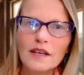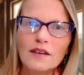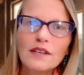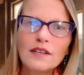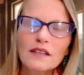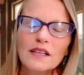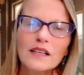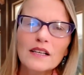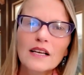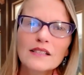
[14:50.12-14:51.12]

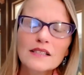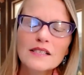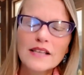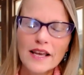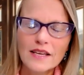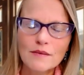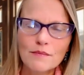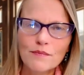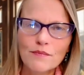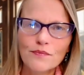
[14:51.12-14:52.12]
everything that has a
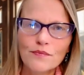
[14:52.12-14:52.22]
name